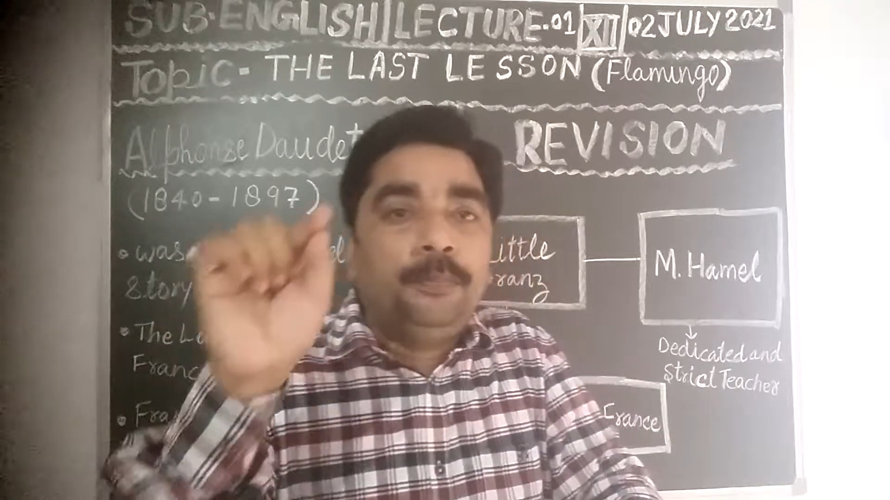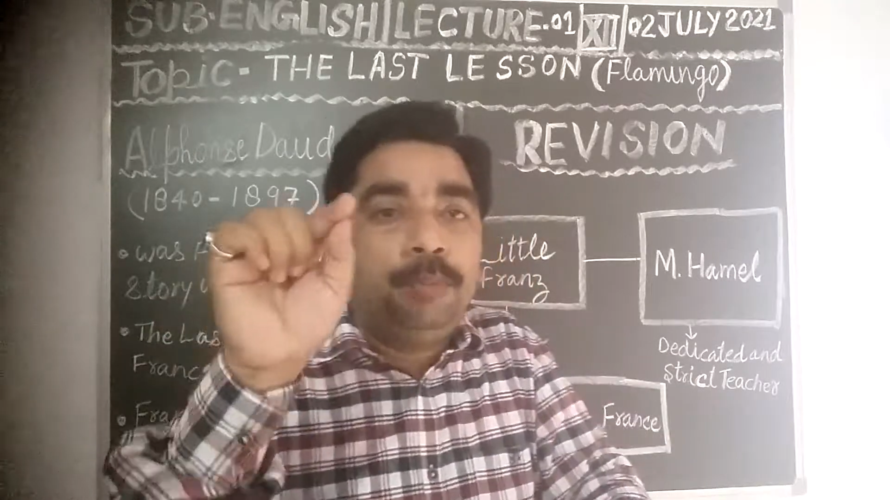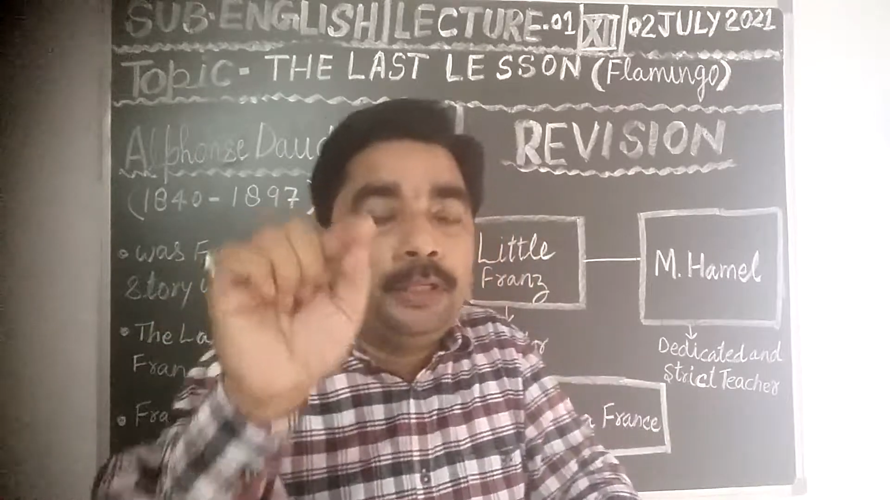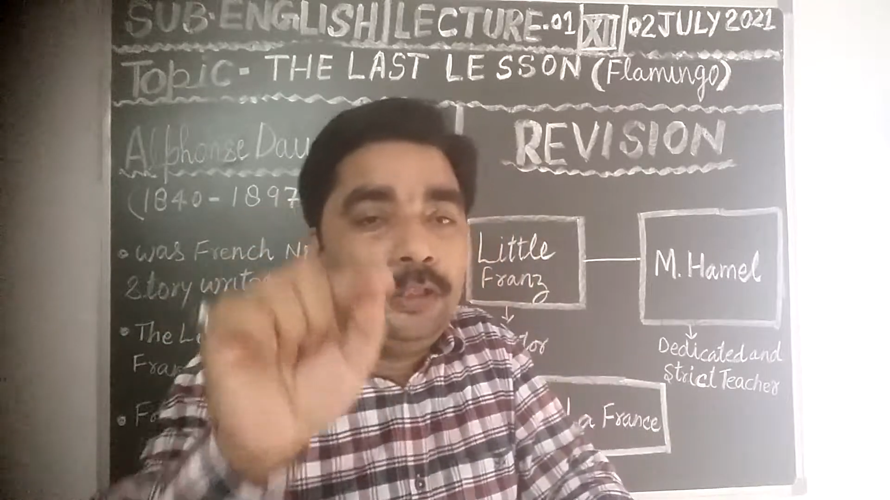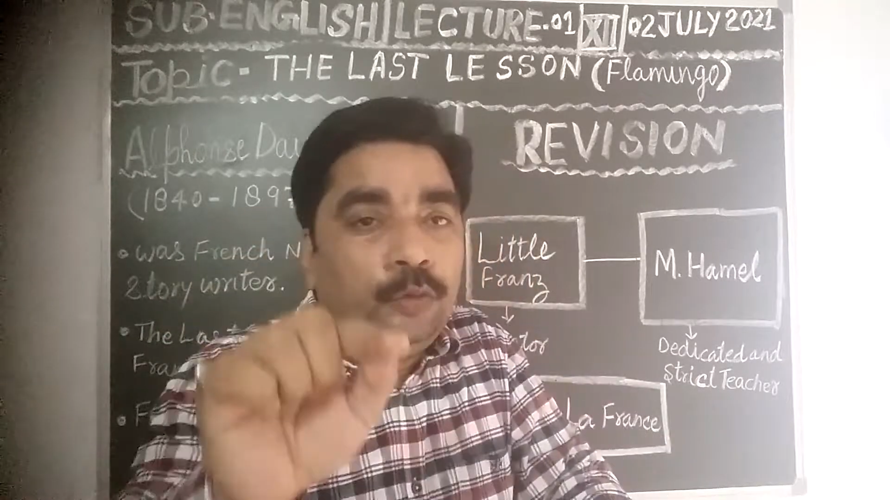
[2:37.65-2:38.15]

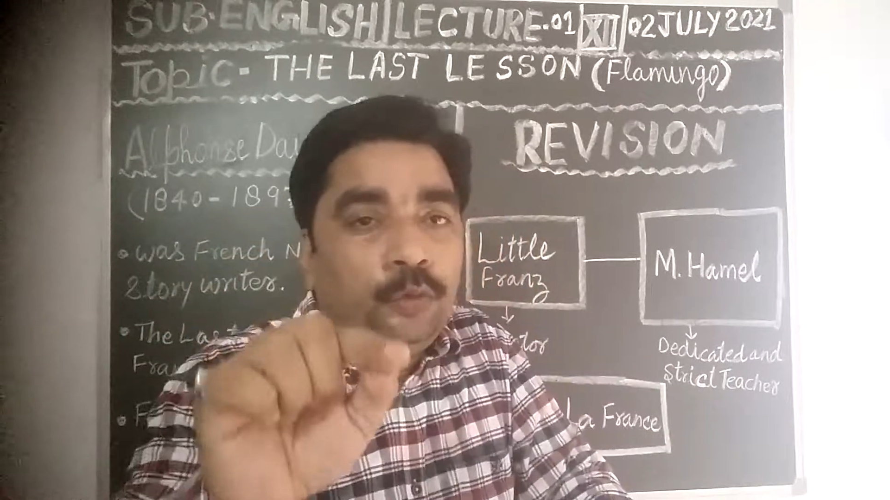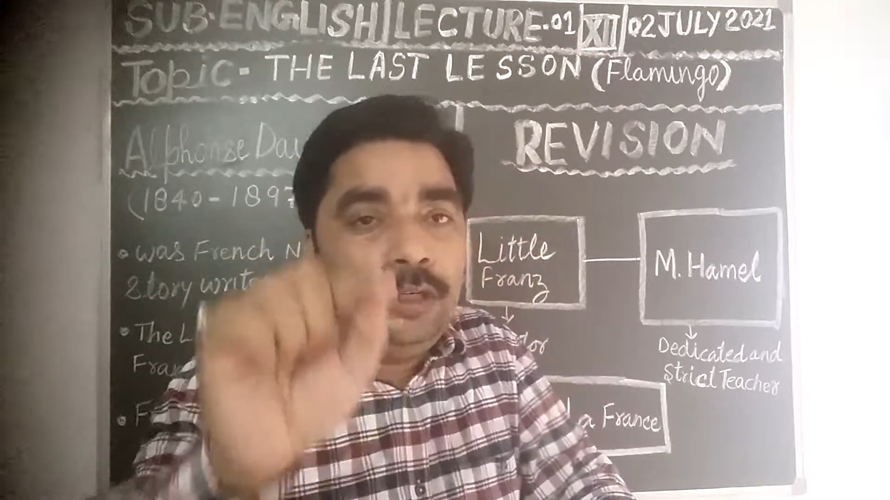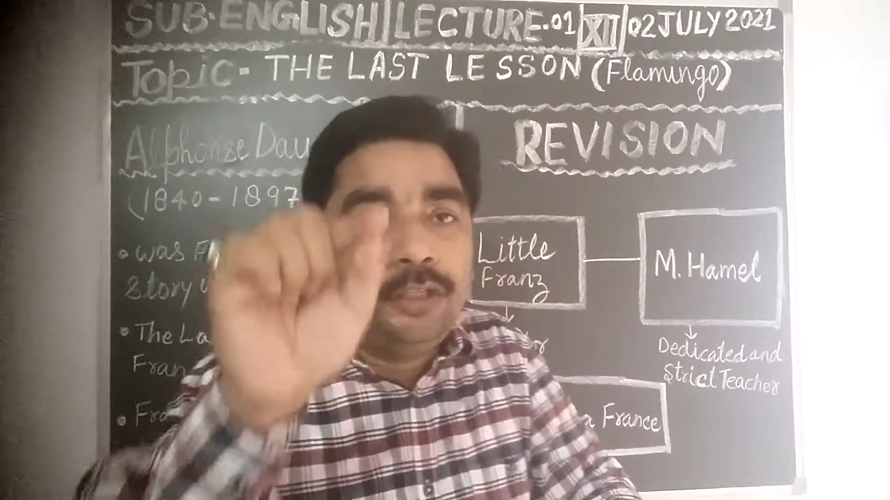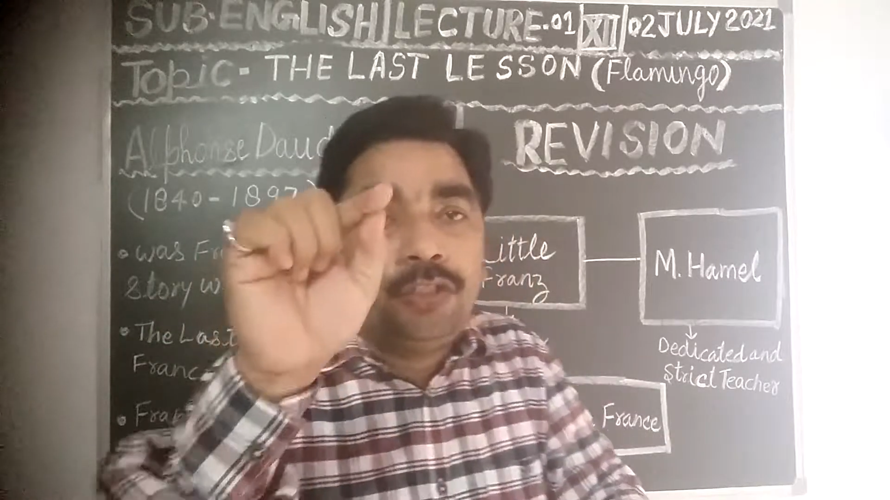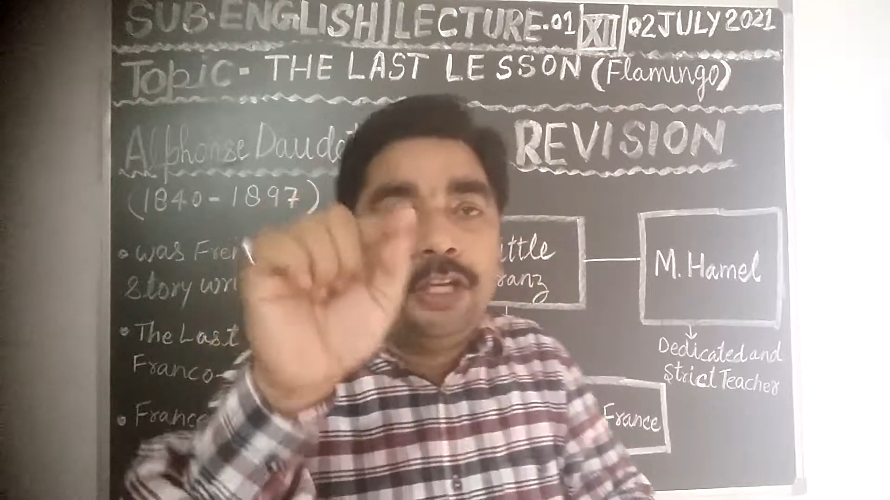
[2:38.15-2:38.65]

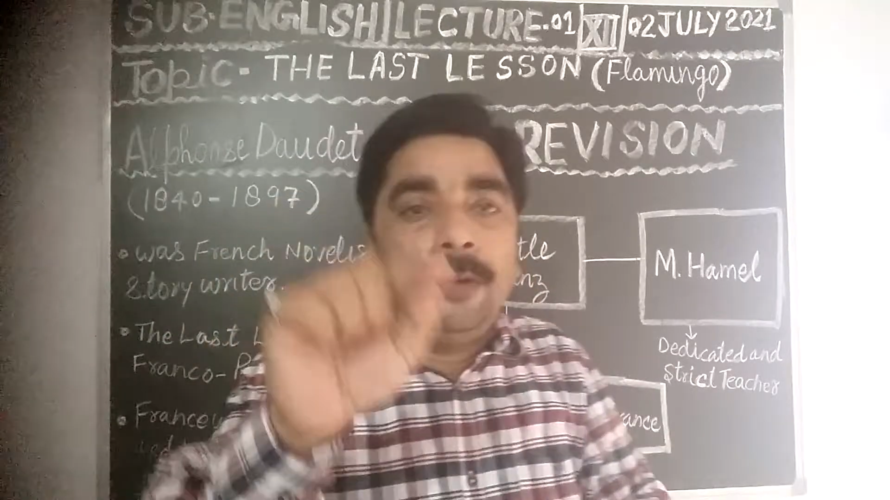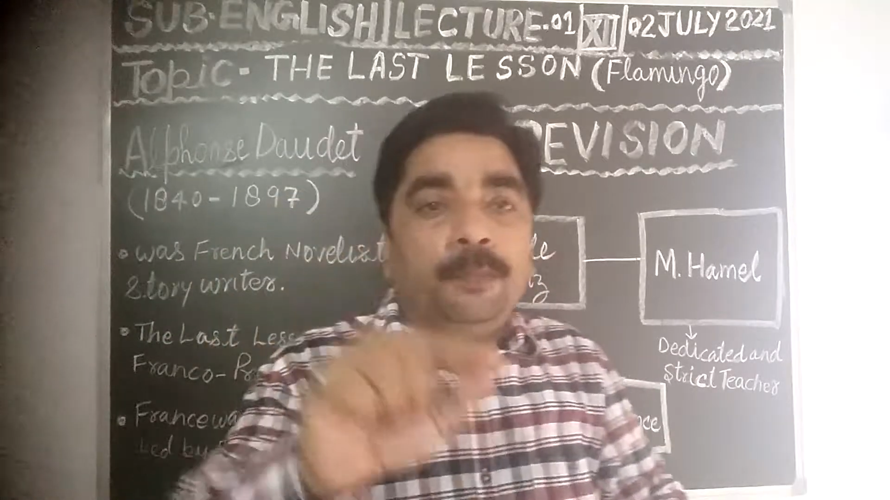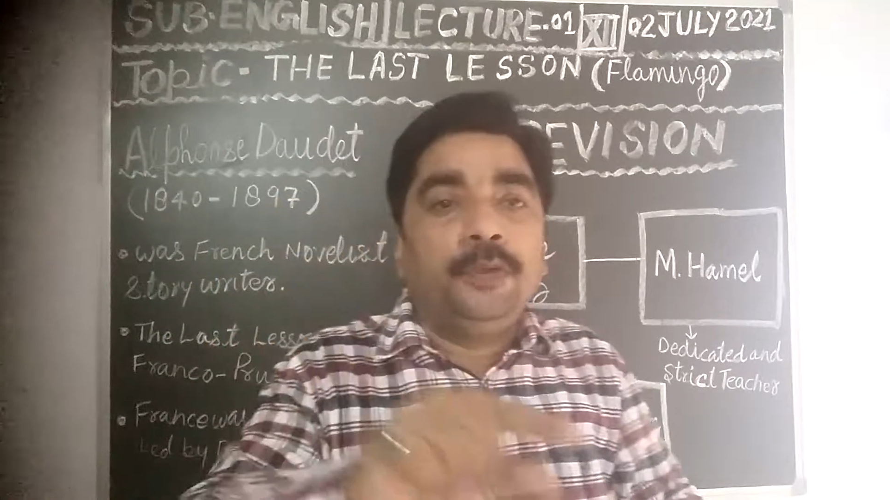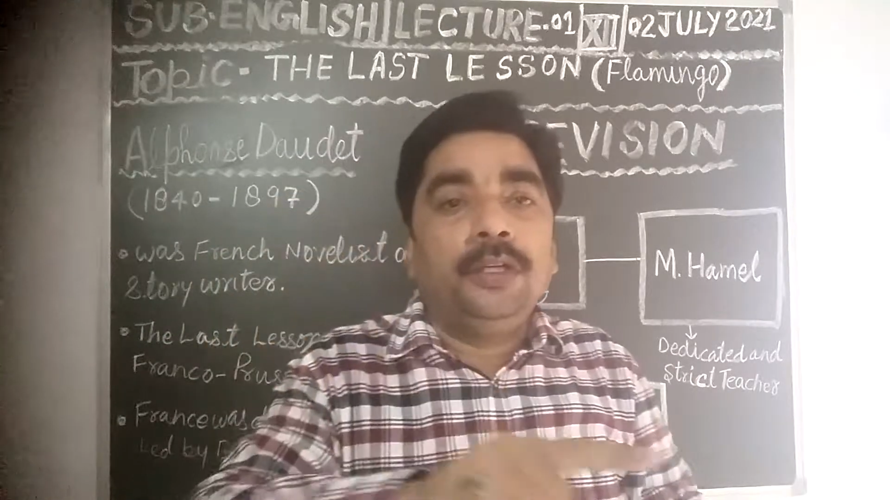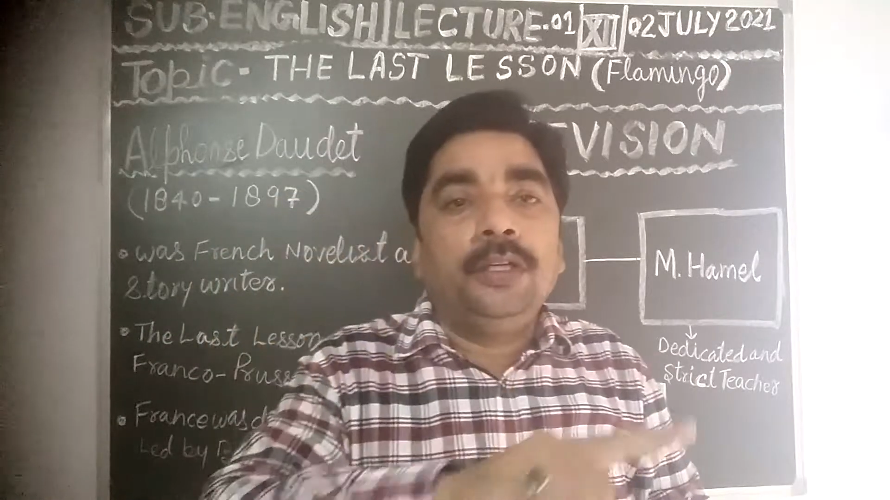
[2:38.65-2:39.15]
particular chapter